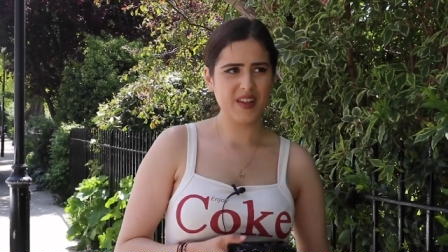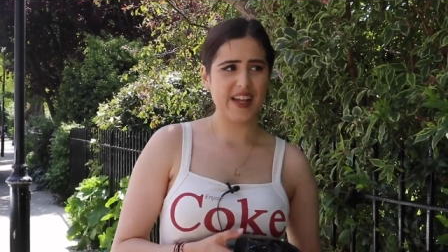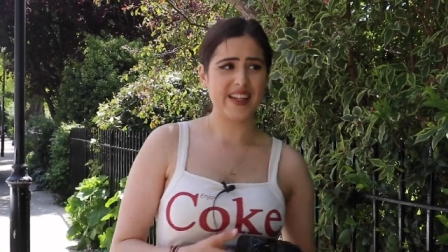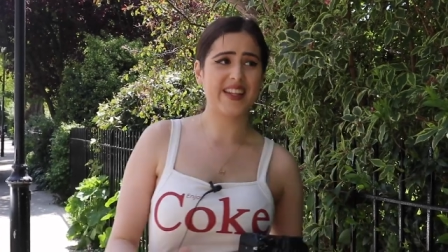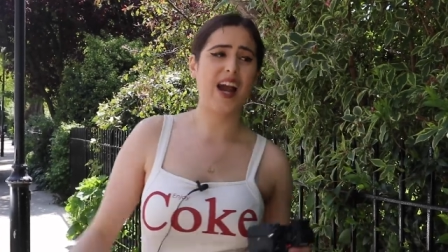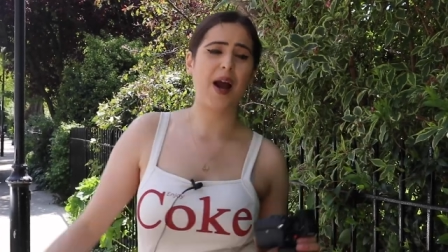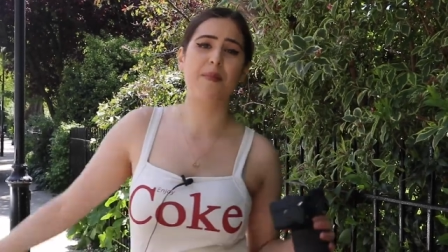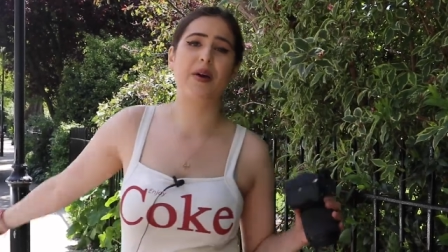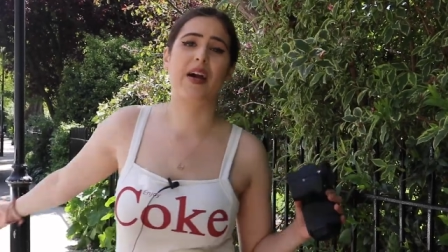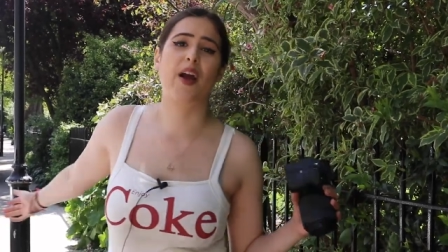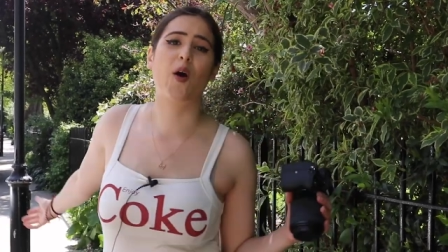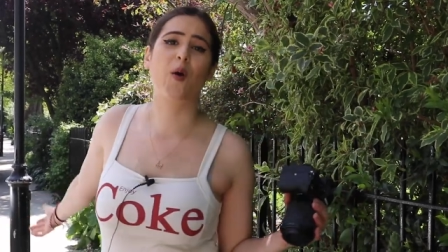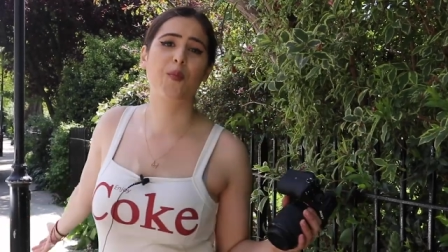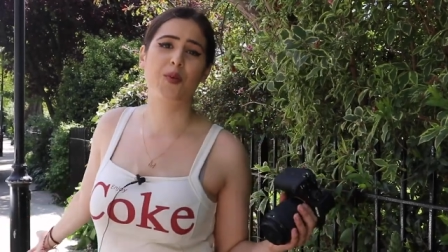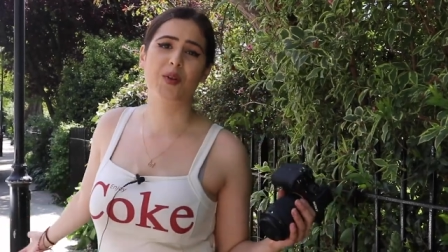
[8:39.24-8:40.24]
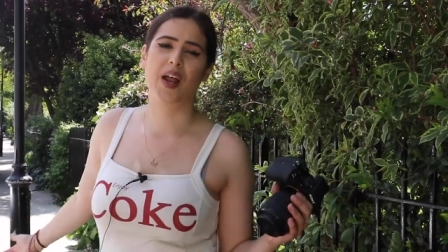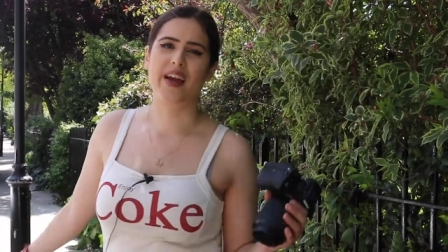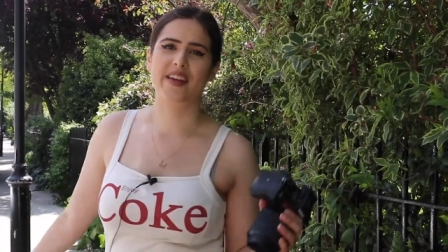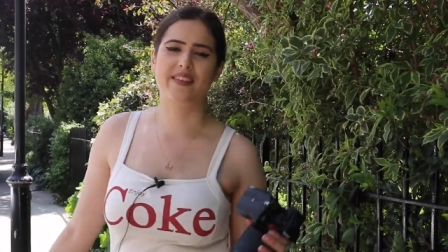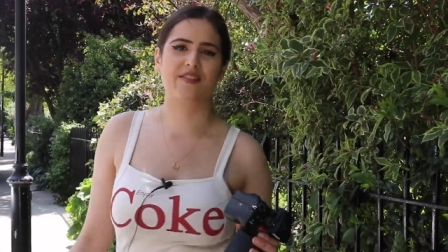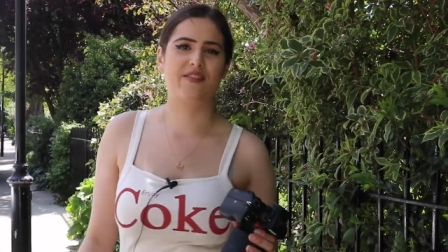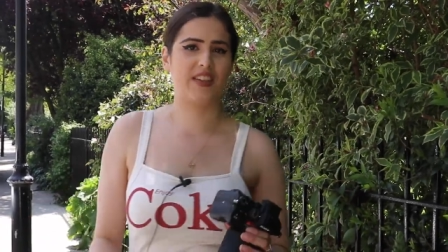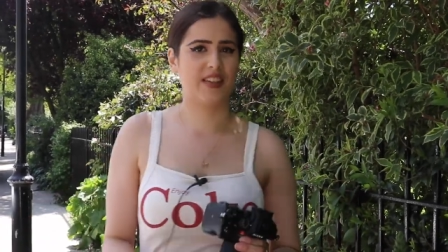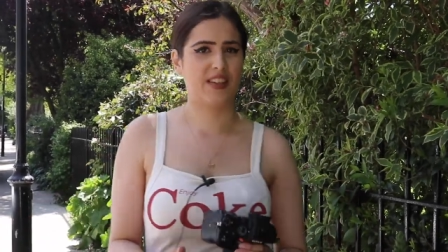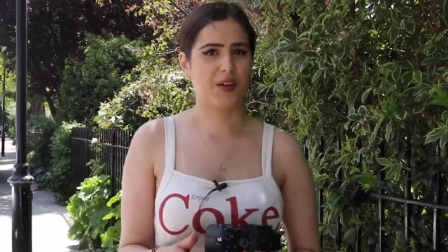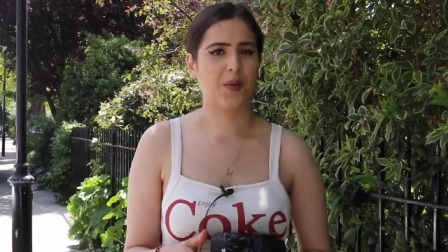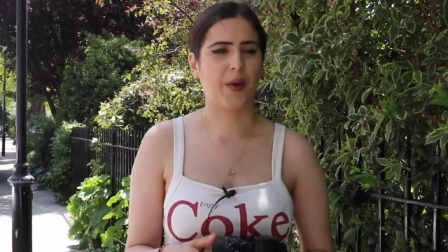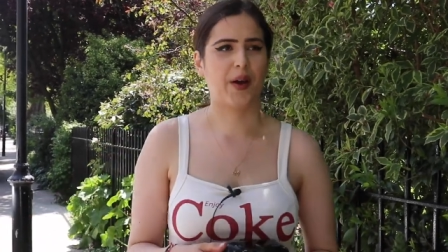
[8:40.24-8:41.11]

And yeah, I hope you liked the video.